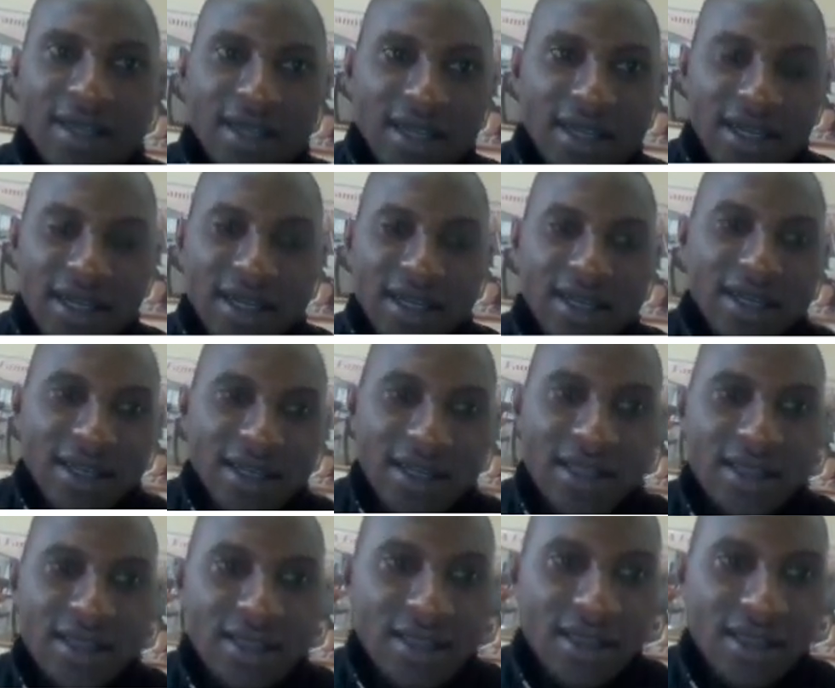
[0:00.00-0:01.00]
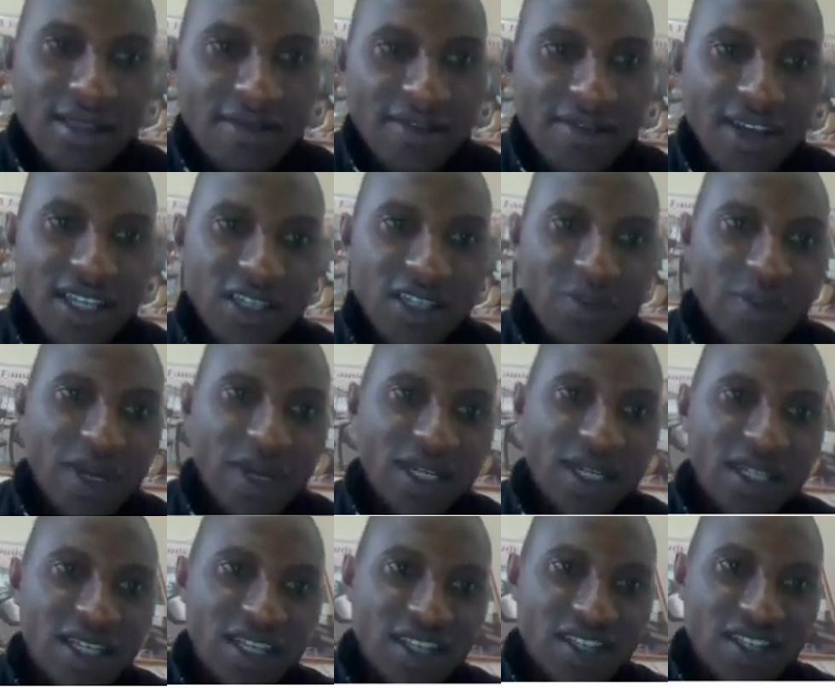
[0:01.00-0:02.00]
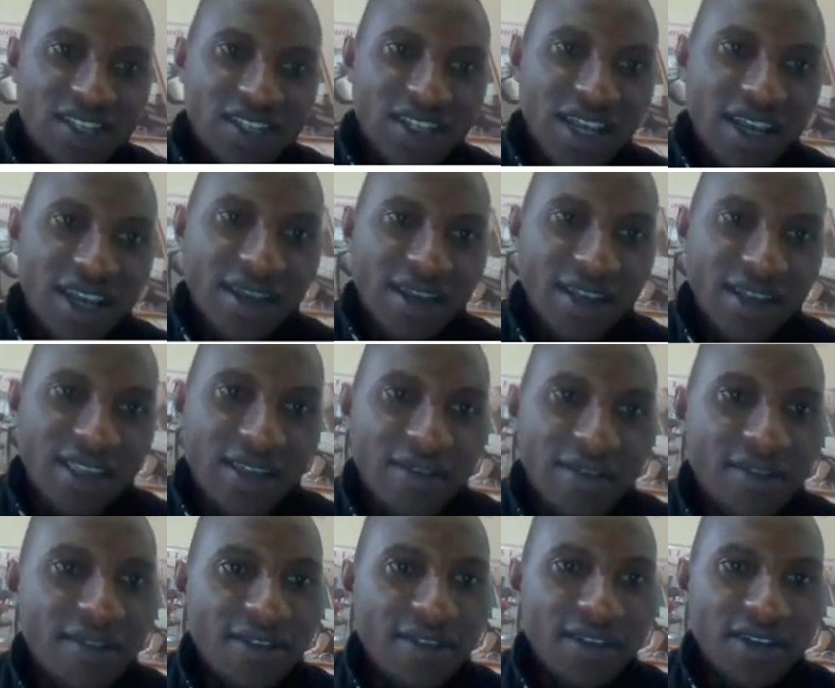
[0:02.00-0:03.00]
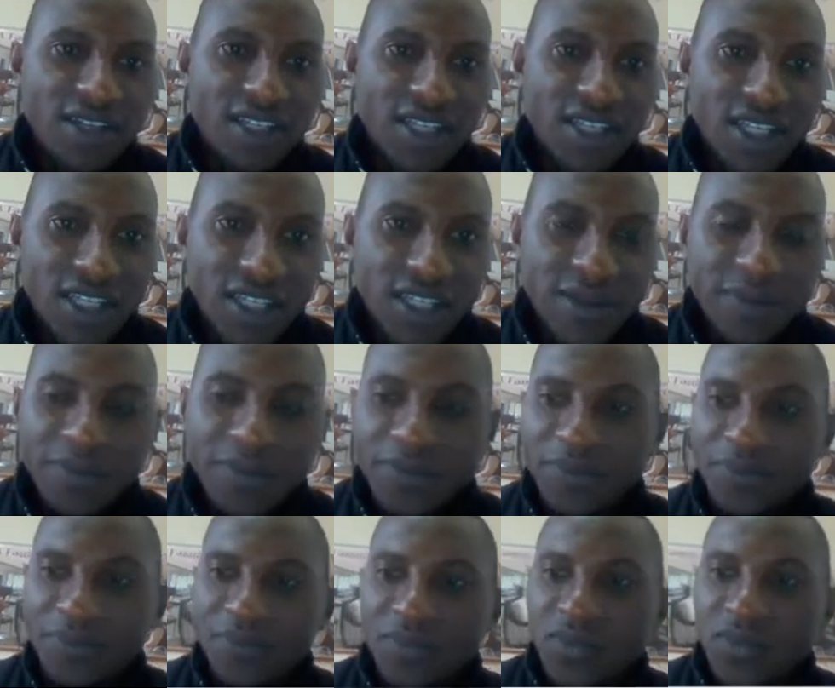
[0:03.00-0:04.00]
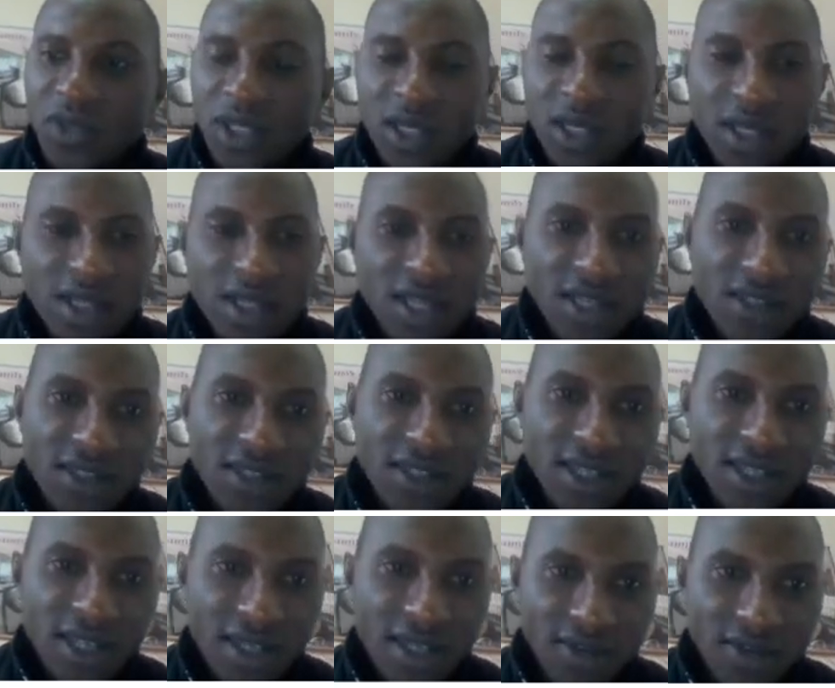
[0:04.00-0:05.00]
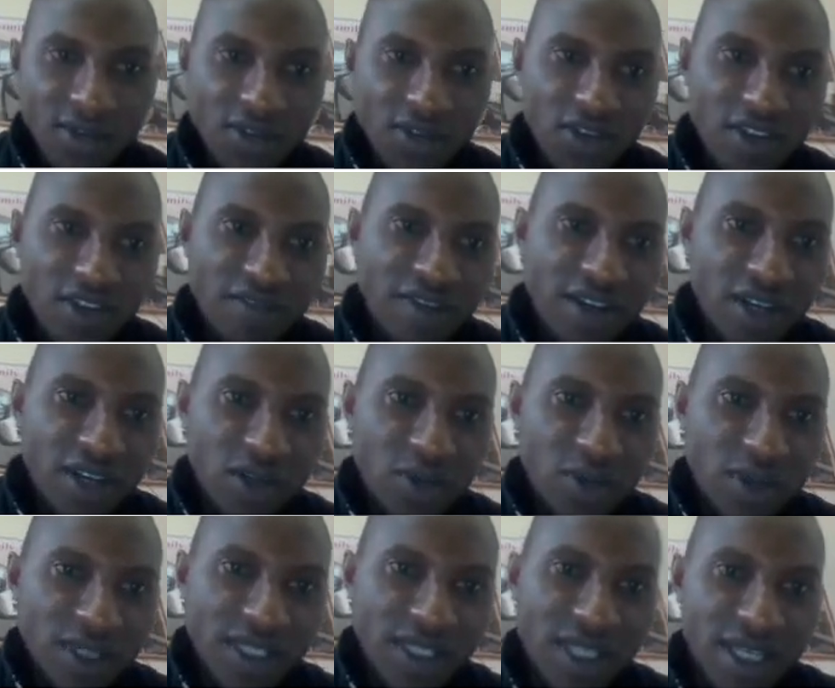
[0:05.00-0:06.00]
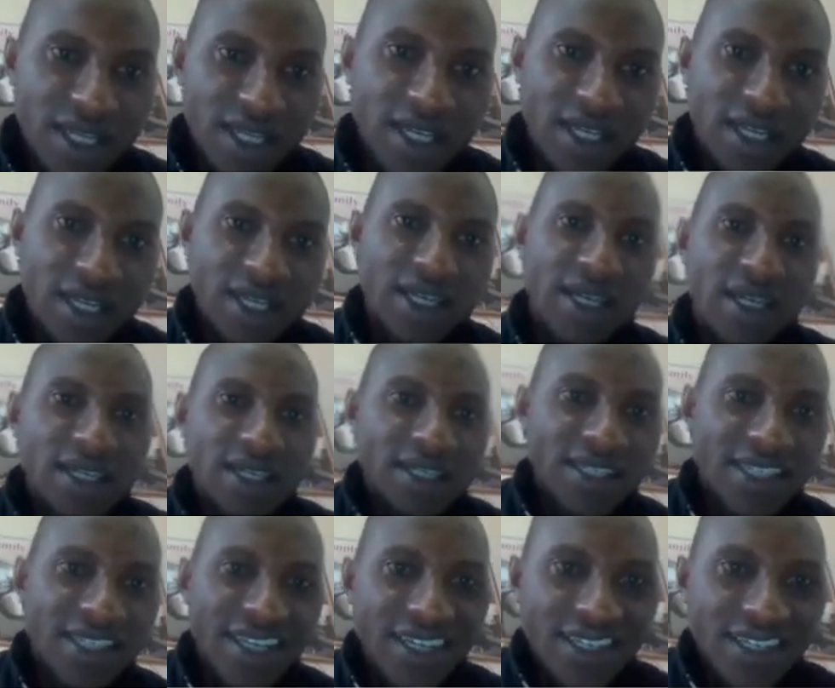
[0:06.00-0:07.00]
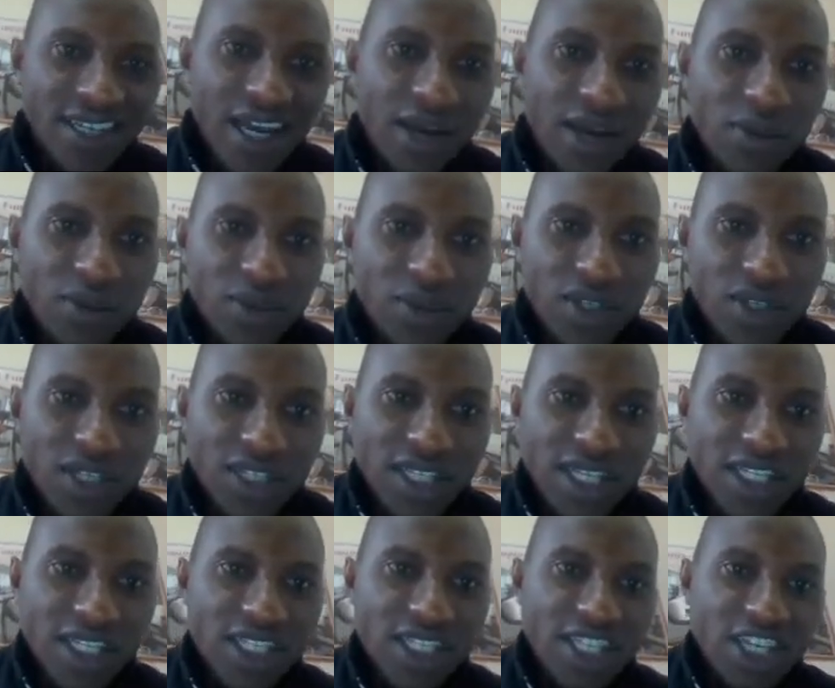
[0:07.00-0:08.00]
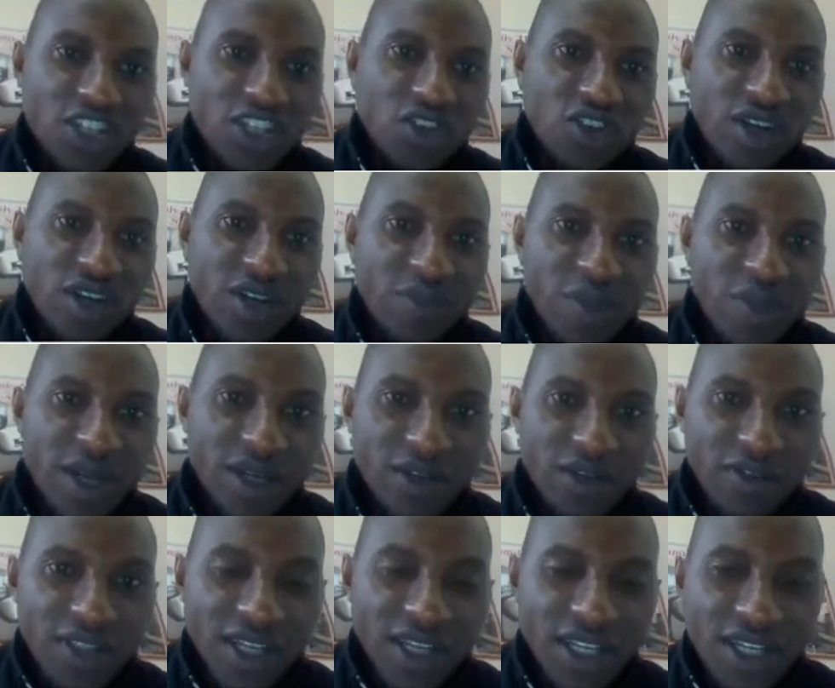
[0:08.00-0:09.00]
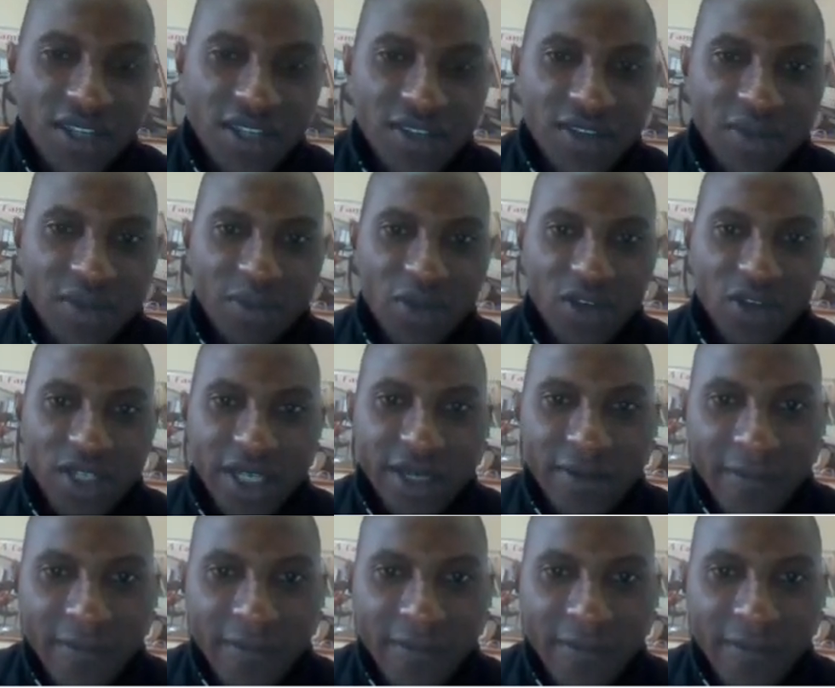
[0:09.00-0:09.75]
the first part is the fuel system. This is also referred to as the stator, which is the stationary part of the DC motor.